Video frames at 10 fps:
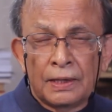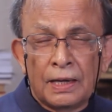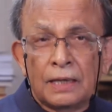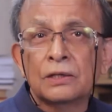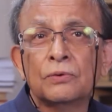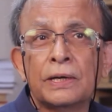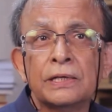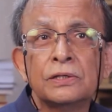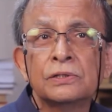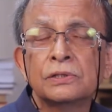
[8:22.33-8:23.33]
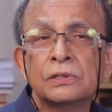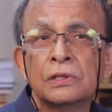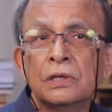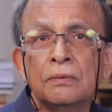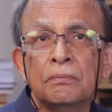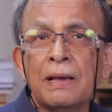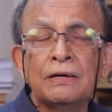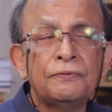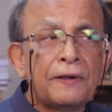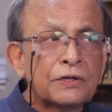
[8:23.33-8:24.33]
Otherwise,
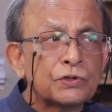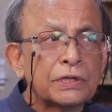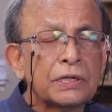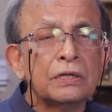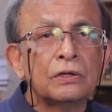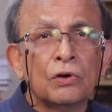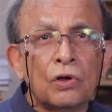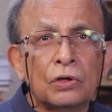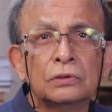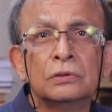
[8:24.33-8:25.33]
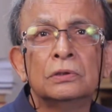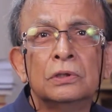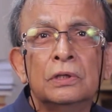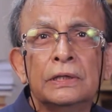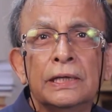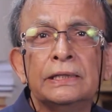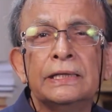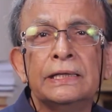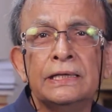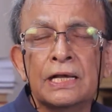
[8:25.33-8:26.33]
manufacturing cloth in
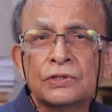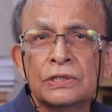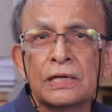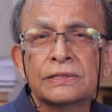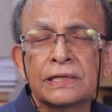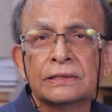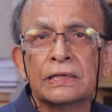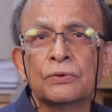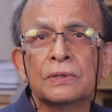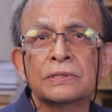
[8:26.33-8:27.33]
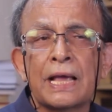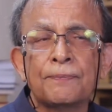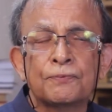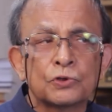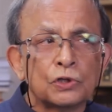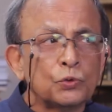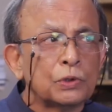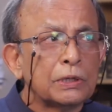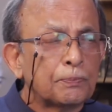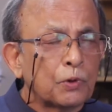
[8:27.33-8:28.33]
the industrial sector was
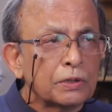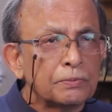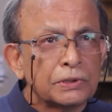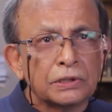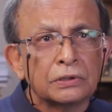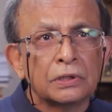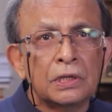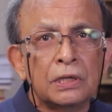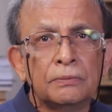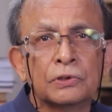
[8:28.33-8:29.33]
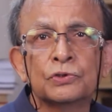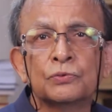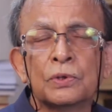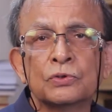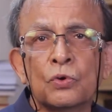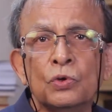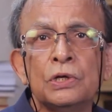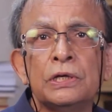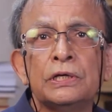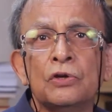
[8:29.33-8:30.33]
absolutely prohibited because it was
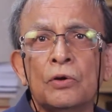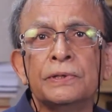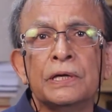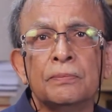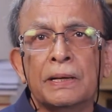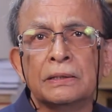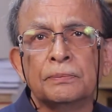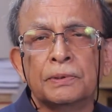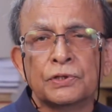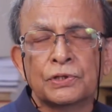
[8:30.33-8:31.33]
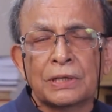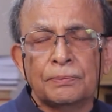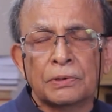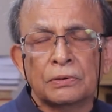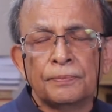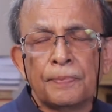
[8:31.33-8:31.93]
only dominated by the British capital.